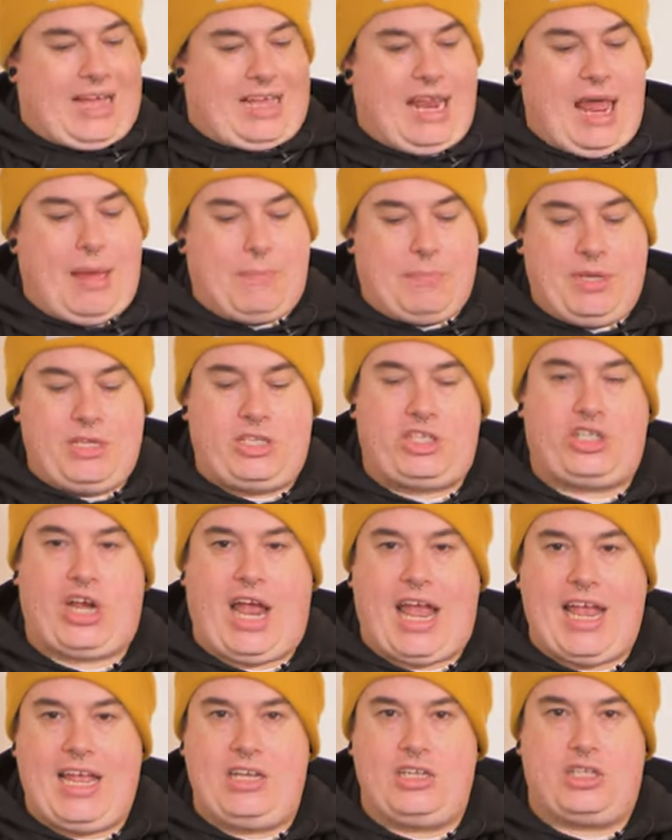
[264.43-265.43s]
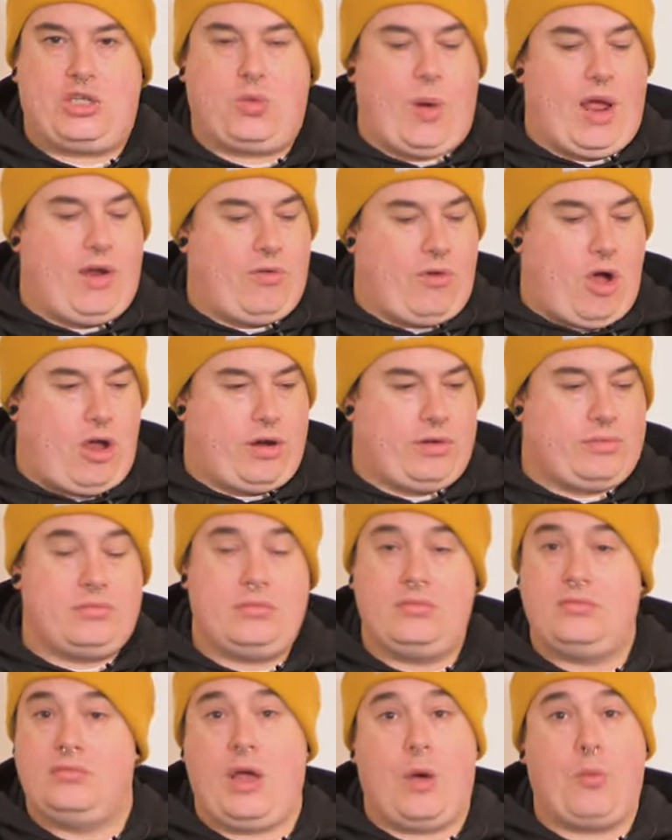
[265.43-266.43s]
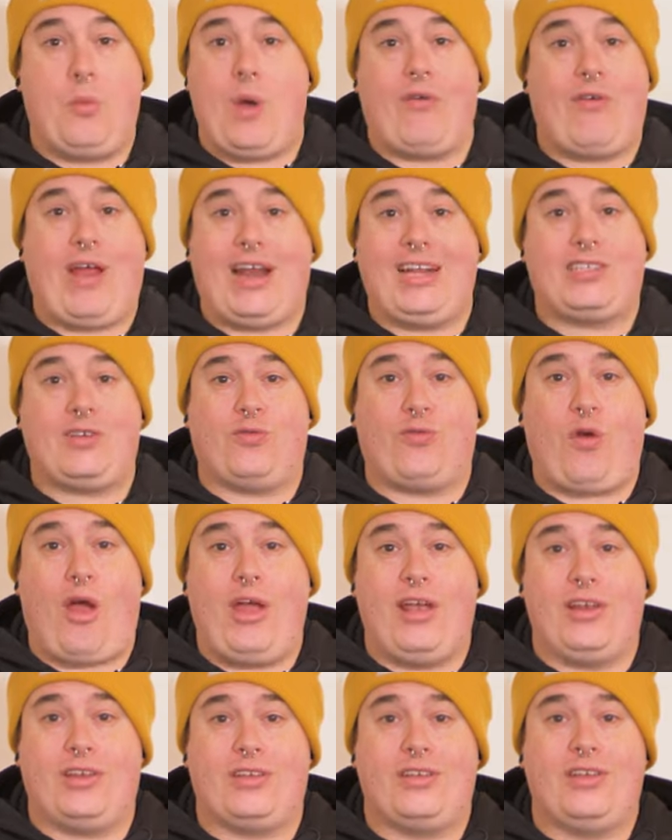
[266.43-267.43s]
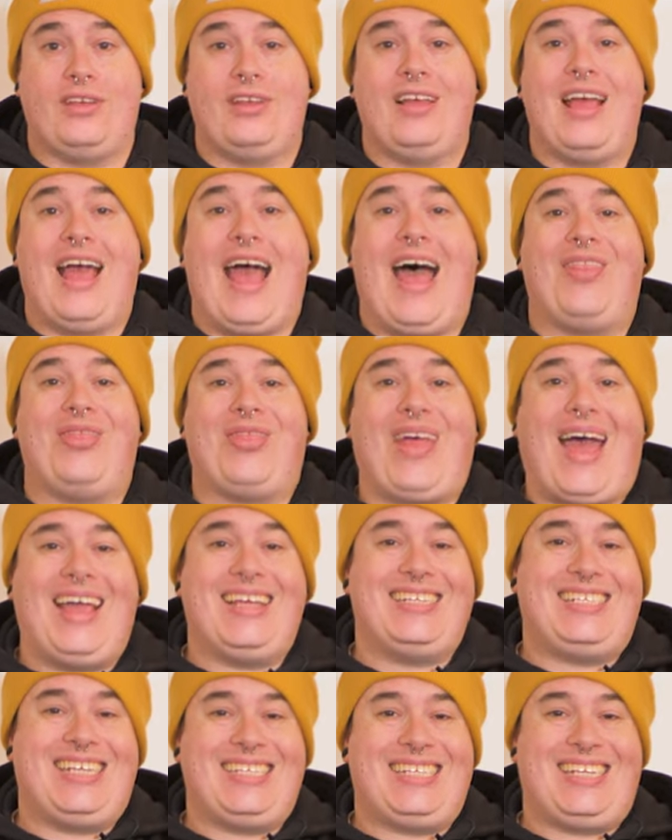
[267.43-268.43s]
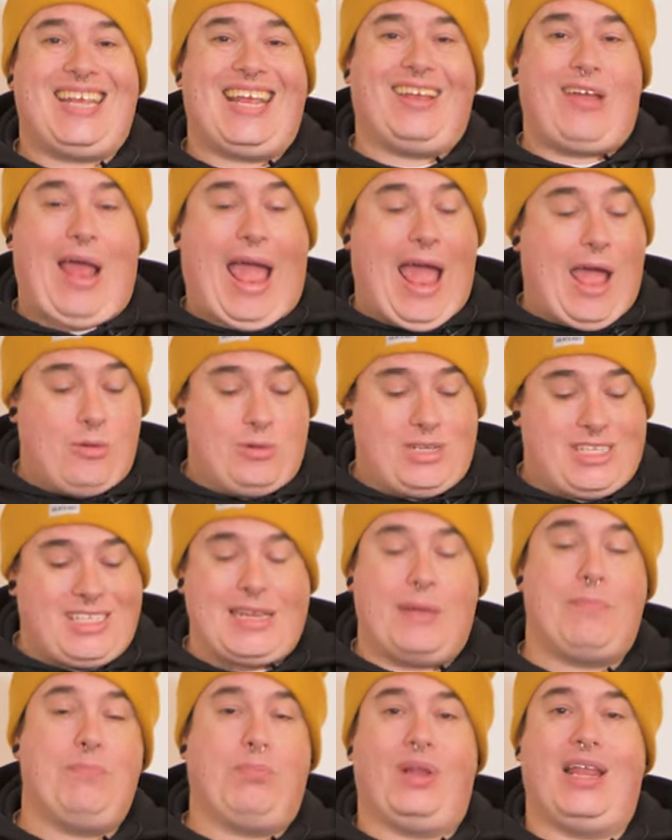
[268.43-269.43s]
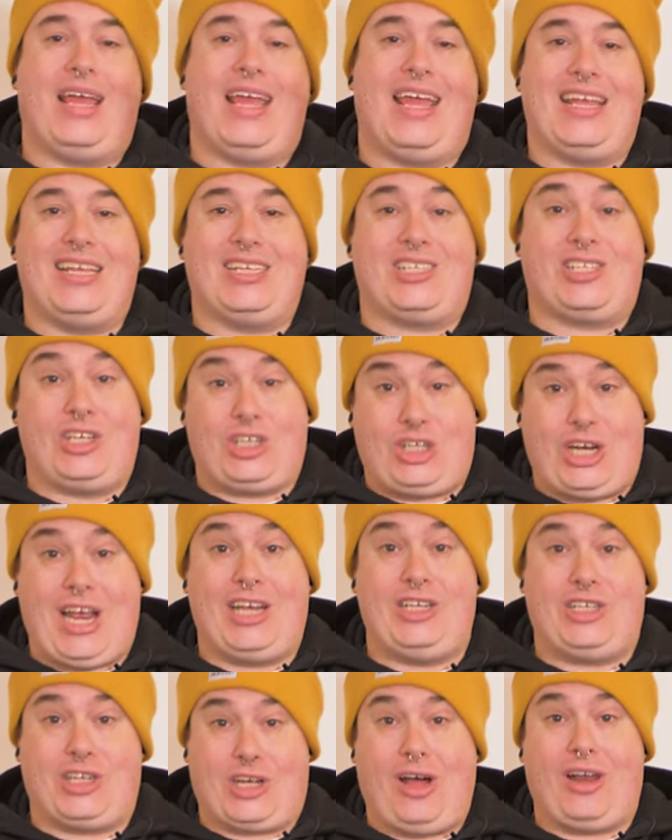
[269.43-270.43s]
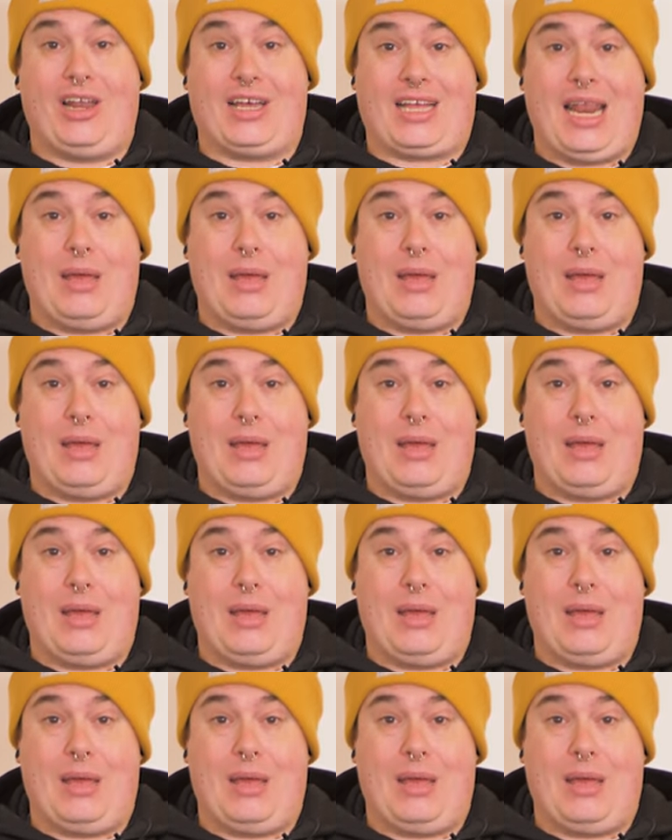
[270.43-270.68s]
Our clamp is changed, we're on, and we're ready to ride. And that is how simple it is to change your collar